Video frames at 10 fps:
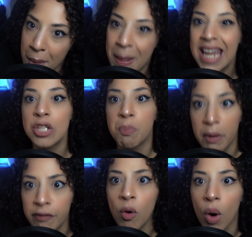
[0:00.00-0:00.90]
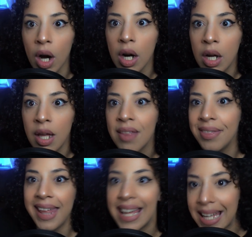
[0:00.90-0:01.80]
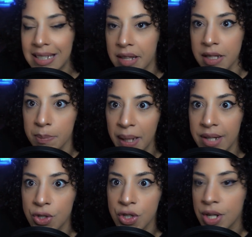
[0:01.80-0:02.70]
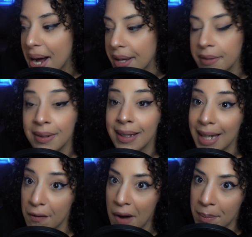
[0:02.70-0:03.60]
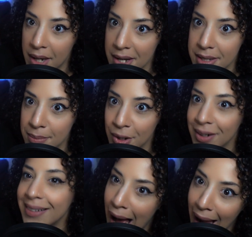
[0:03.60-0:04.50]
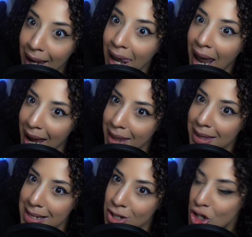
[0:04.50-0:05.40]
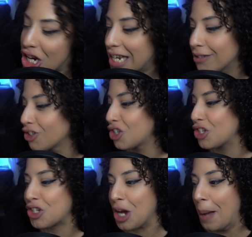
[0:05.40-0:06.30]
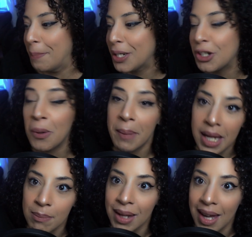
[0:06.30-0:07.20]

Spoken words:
a page before they get to this page. But if I'm the customer, I like this, Shein. Good job. You're making me